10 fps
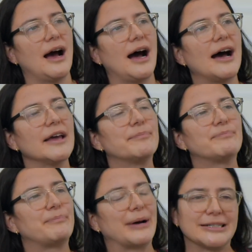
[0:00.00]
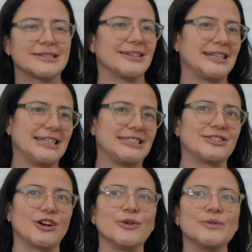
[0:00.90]
I personally
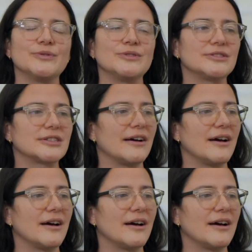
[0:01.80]
don't